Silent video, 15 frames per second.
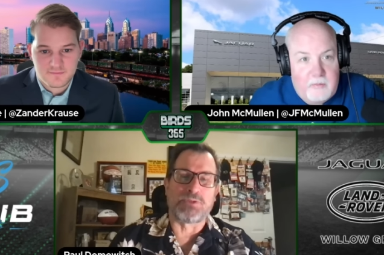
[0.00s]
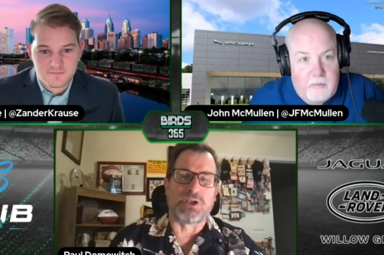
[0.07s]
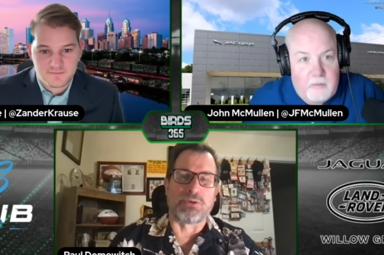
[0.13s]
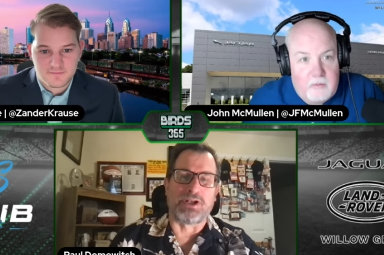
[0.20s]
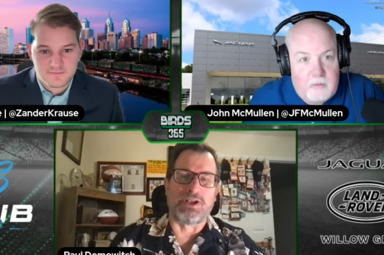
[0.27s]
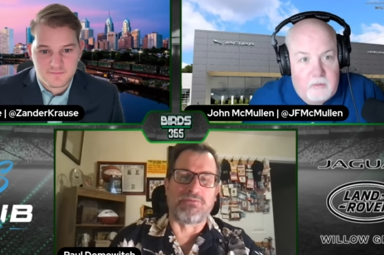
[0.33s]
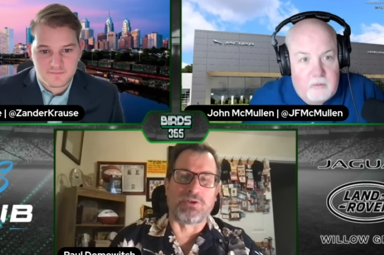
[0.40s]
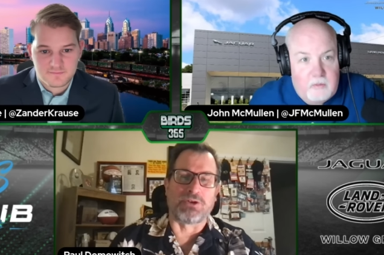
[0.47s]
Speaker 1: you
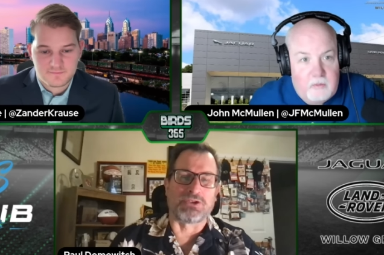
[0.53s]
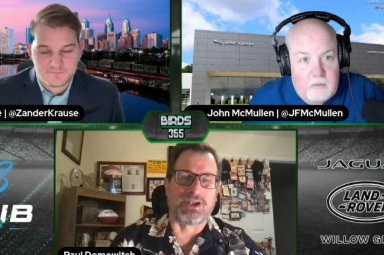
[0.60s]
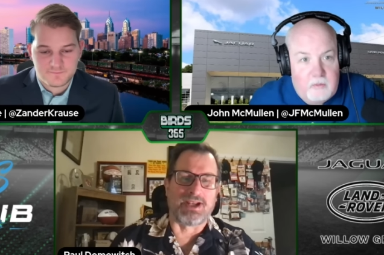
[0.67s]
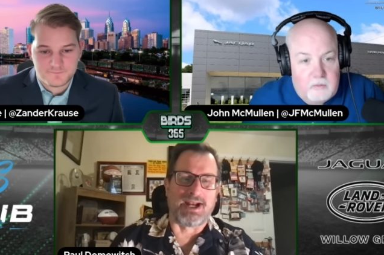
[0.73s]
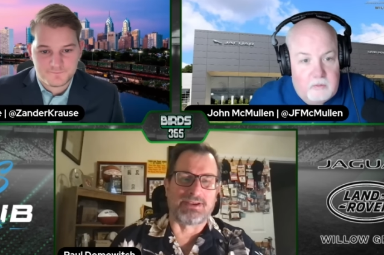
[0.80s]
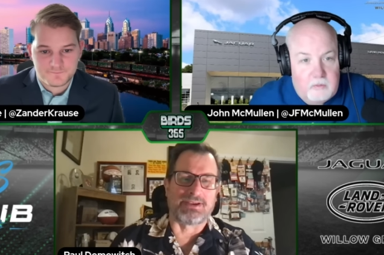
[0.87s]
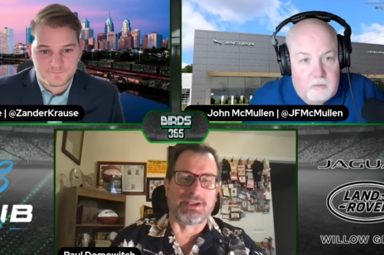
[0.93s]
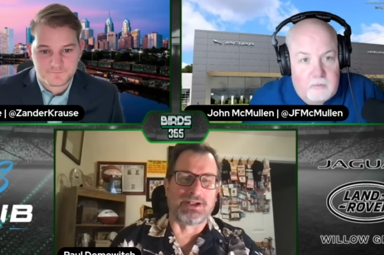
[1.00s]
know, when he first
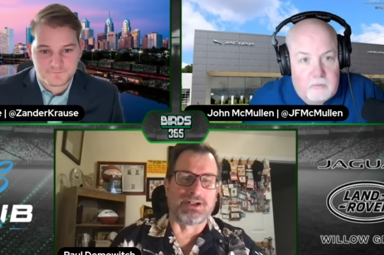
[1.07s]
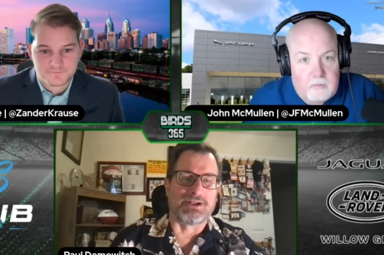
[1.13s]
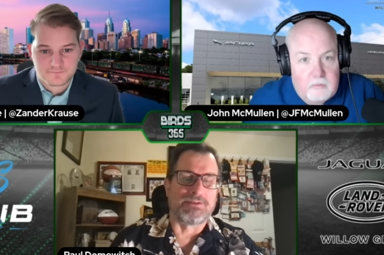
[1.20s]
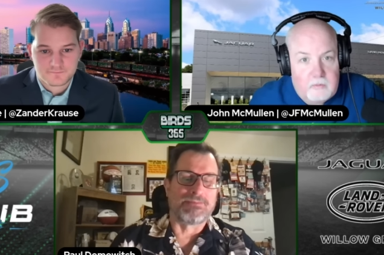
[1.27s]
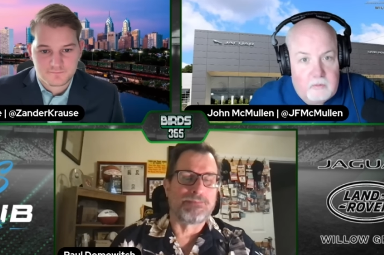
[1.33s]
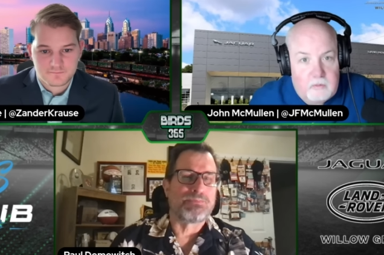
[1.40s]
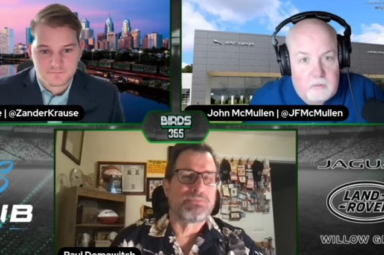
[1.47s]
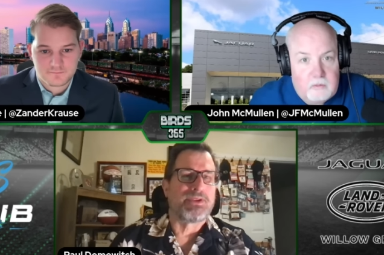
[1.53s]
got
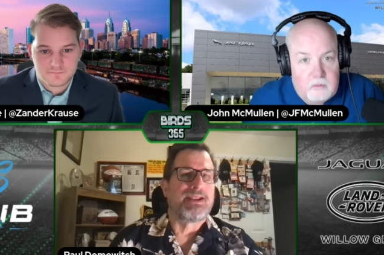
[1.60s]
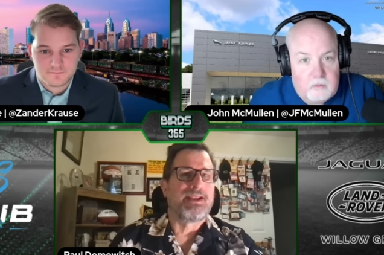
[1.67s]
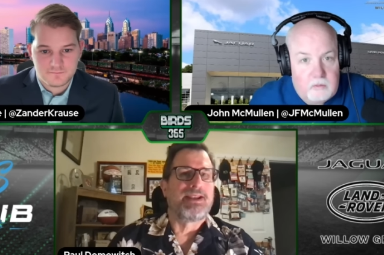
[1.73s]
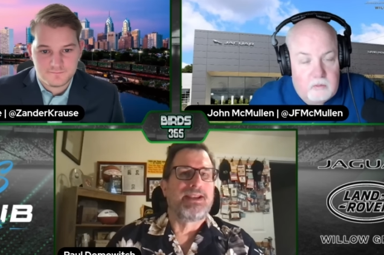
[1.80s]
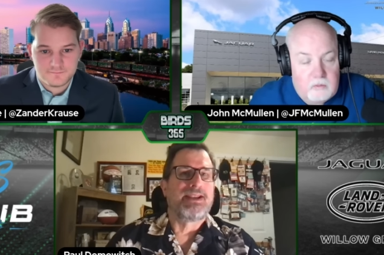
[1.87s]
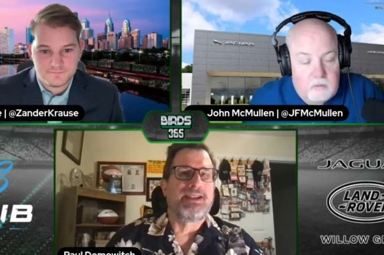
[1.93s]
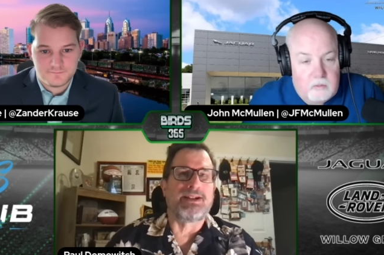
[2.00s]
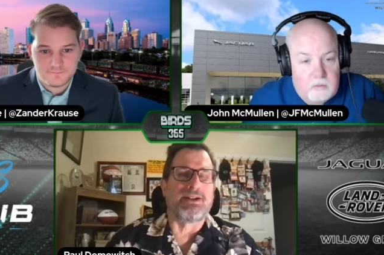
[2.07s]
there,
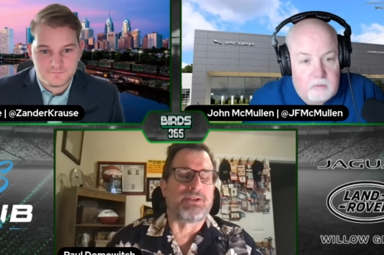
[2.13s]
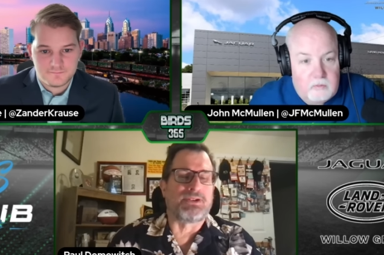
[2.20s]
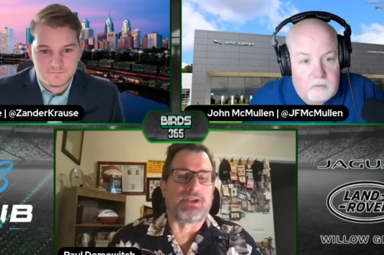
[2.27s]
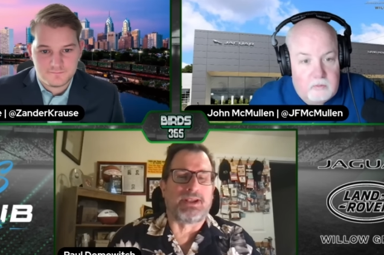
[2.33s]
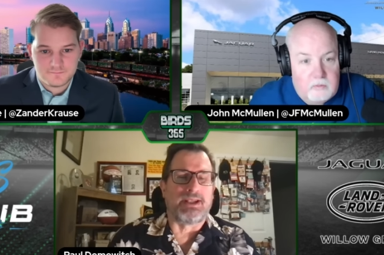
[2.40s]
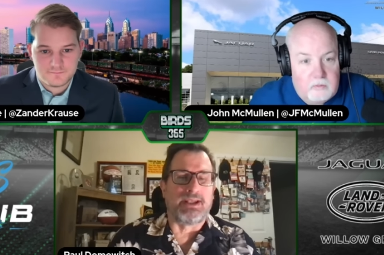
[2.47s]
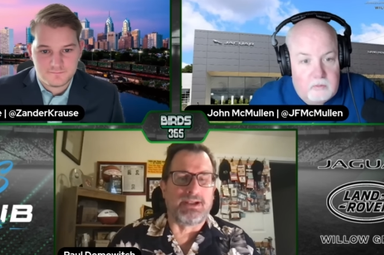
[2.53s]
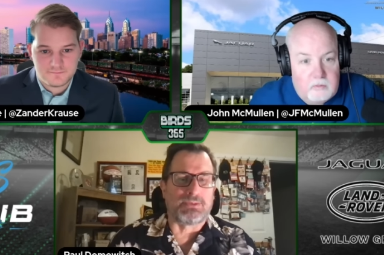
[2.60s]
you know,
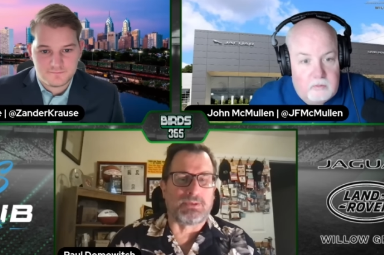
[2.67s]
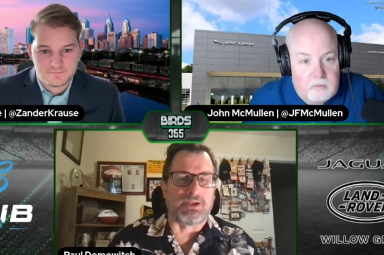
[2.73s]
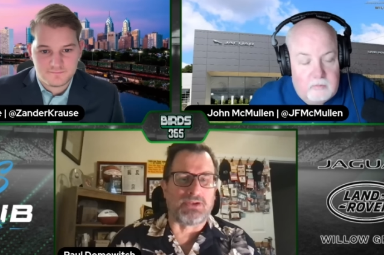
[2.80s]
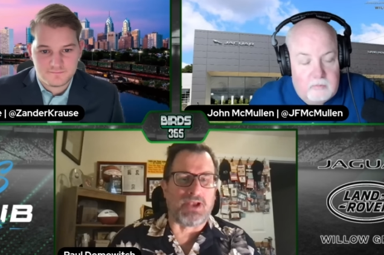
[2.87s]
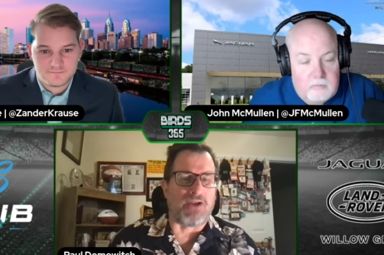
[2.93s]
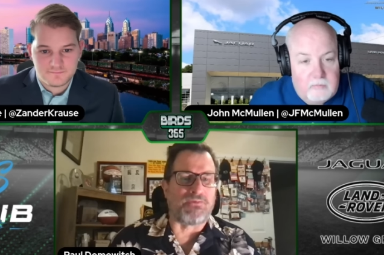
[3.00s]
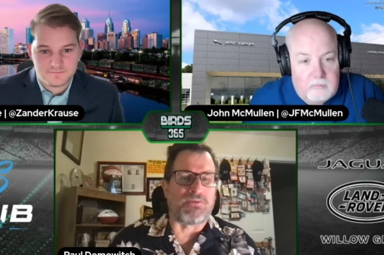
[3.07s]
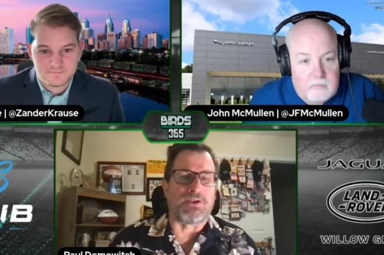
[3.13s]
his
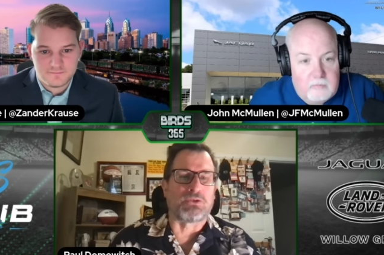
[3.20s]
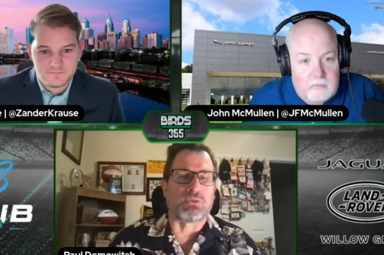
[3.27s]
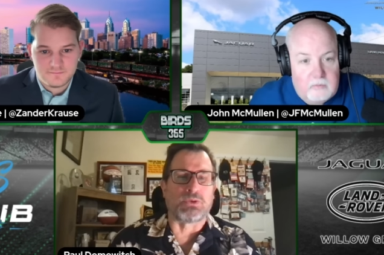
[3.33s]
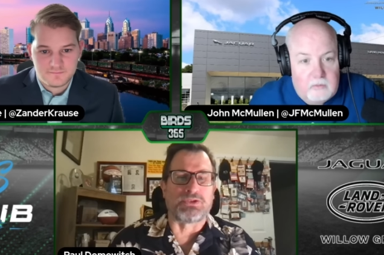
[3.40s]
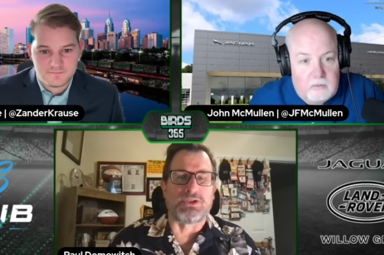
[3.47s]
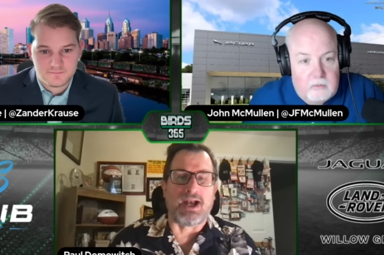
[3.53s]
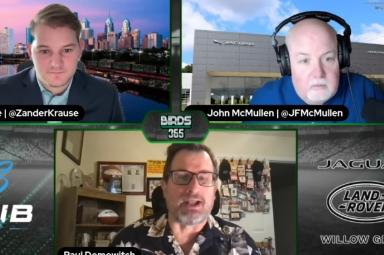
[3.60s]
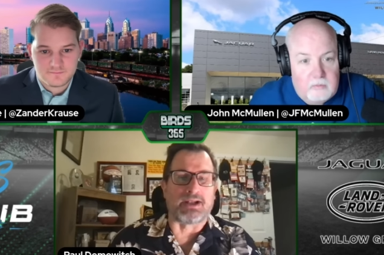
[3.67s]
his offense
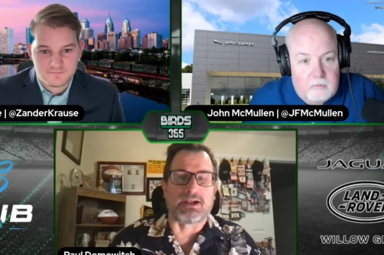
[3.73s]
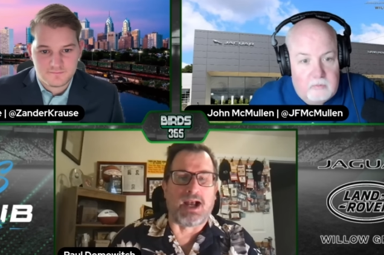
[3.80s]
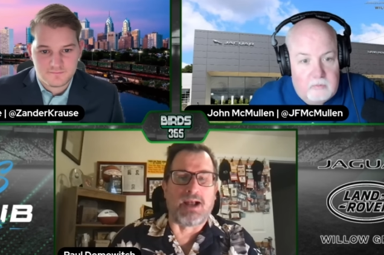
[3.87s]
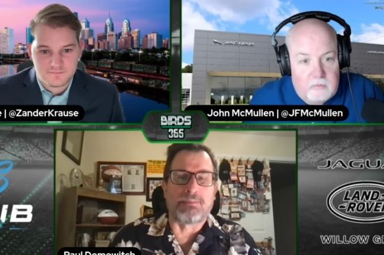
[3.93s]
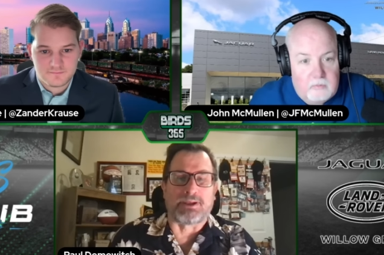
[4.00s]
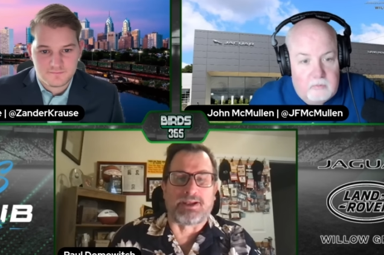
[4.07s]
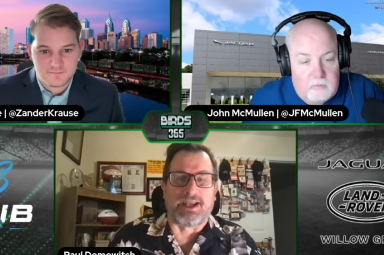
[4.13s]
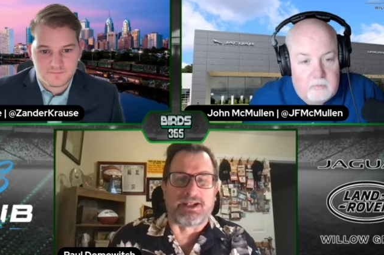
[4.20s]
was not
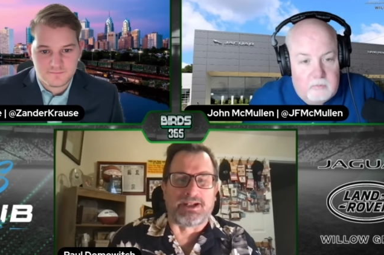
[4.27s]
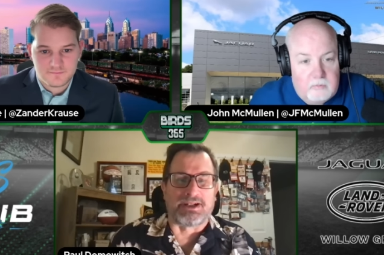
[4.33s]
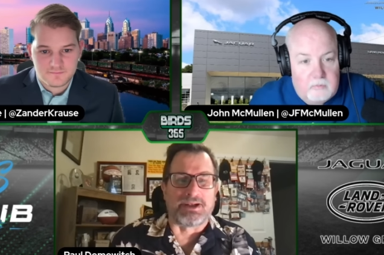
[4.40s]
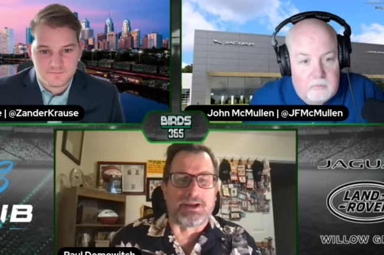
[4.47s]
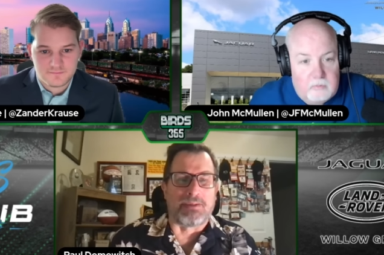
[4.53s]
complicated.